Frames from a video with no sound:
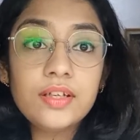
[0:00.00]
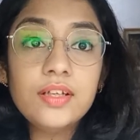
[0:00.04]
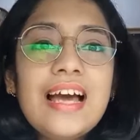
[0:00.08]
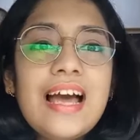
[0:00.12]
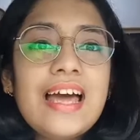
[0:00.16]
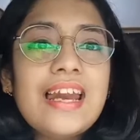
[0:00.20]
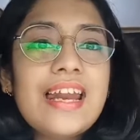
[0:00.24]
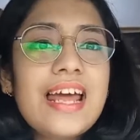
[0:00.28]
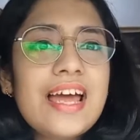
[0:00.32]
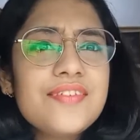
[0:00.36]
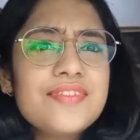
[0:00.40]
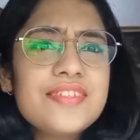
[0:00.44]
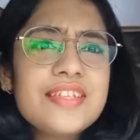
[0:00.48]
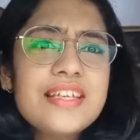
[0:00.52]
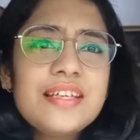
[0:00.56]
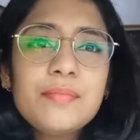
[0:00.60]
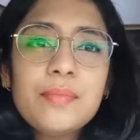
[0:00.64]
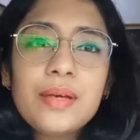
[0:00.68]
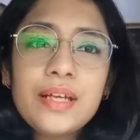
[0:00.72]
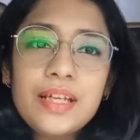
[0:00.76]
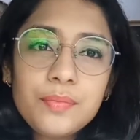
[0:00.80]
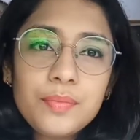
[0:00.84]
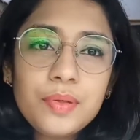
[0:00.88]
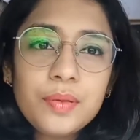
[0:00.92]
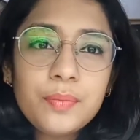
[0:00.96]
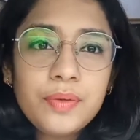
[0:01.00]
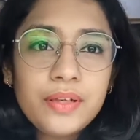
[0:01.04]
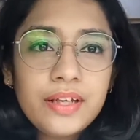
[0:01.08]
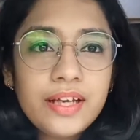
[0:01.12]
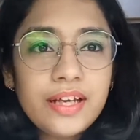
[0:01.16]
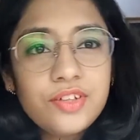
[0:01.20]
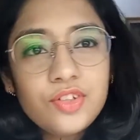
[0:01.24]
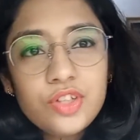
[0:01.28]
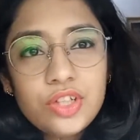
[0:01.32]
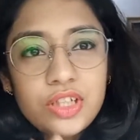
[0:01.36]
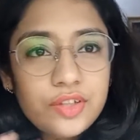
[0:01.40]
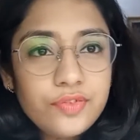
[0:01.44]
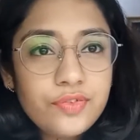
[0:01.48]
And I've seen many people
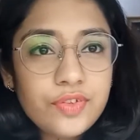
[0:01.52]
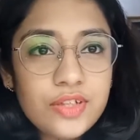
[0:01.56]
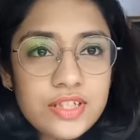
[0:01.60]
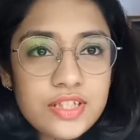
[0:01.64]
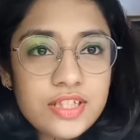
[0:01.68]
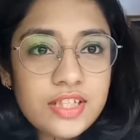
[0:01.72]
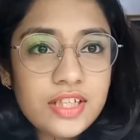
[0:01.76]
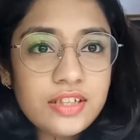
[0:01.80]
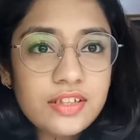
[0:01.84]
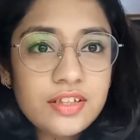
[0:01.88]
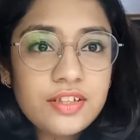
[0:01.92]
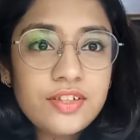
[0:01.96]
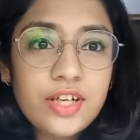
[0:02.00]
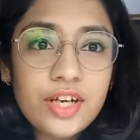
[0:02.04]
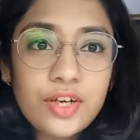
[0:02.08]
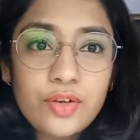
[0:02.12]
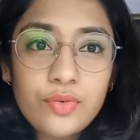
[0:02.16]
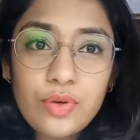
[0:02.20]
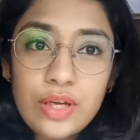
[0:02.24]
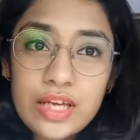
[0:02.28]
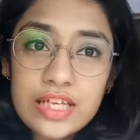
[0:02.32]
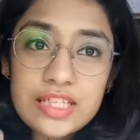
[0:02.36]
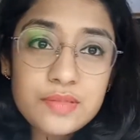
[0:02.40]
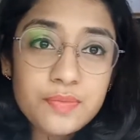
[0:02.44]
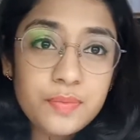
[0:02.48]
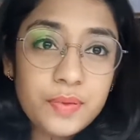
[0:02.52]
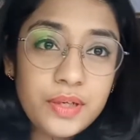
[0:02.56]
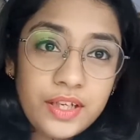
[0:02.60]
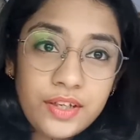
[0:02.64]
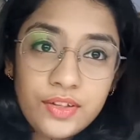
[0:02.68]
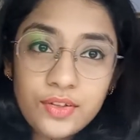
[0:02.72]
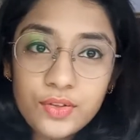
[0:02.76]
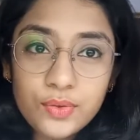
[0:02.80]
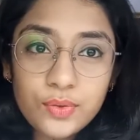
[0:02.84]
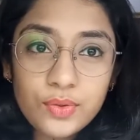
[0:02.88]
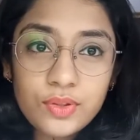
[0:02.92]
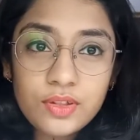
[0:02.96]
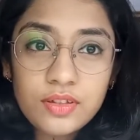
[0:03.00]
get really frustrated trying to explain
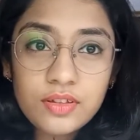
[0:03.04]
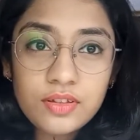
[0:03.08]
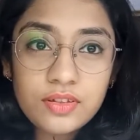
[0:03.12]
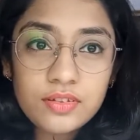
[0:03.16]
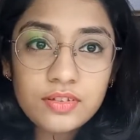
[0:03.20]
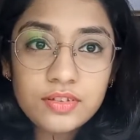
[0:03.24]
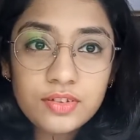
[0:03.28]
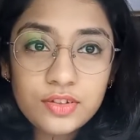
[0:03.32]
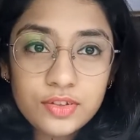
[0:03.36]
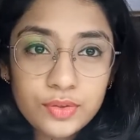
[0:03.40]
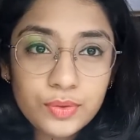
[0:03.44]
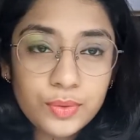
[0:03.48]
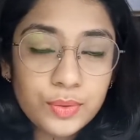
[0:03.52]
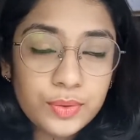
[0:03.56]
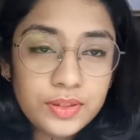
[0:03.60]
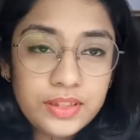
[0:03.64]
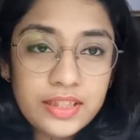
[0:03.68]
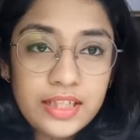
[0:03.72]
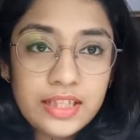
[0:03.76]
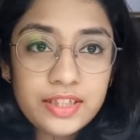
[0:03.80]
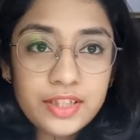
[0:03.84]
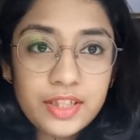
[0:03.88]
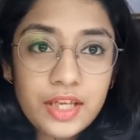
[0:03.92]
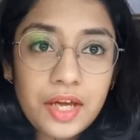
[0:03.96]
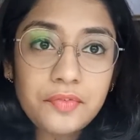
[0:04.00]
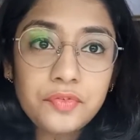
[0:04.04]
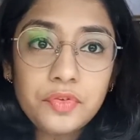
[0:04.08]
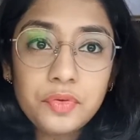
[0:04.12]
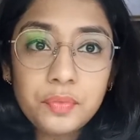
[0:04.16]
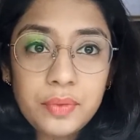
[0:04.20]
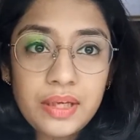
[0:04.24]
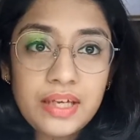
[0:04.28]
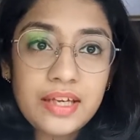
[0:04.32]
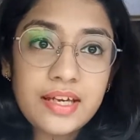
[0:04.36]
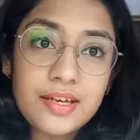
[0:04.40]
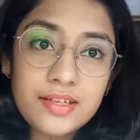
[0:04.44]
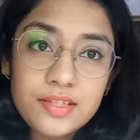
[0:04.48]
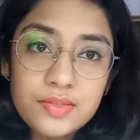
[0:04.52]
to the cook that they have to
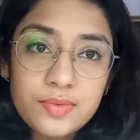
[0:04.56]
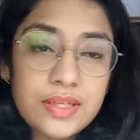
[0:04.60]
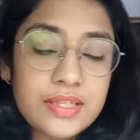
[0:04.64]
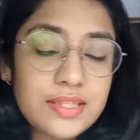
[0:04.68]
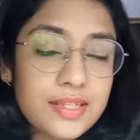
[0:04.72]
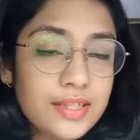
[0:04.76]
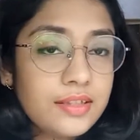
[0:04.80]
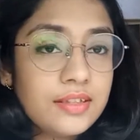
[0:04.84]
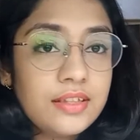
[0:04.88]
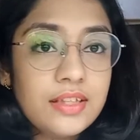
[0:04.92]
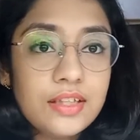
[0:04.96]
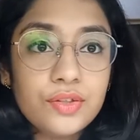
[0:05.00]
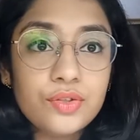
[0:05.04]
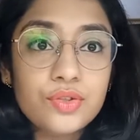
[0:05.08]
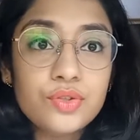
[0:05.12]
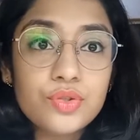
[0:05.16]
make XYZ things.